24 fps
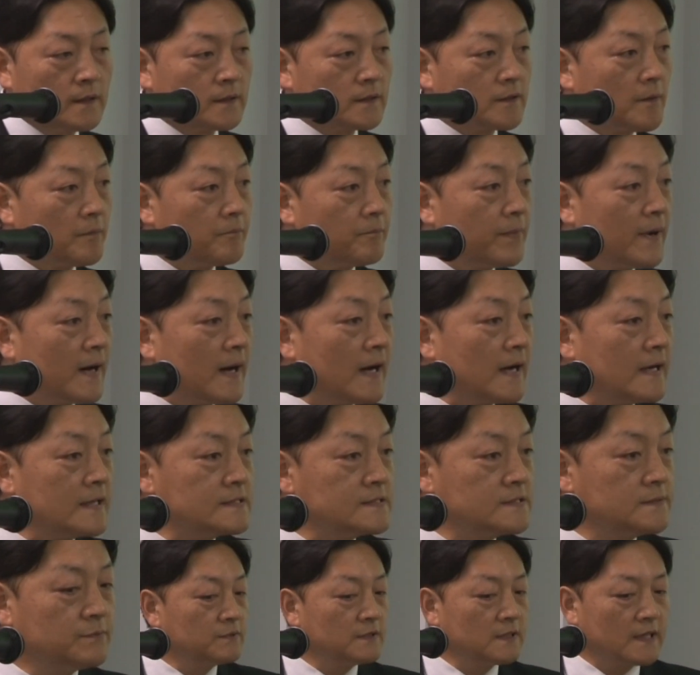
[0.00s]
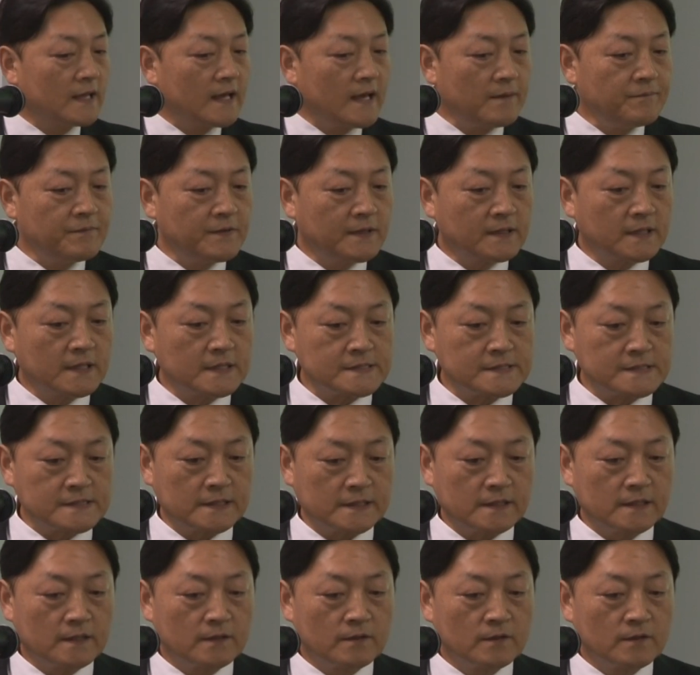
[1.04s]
the possible efficacy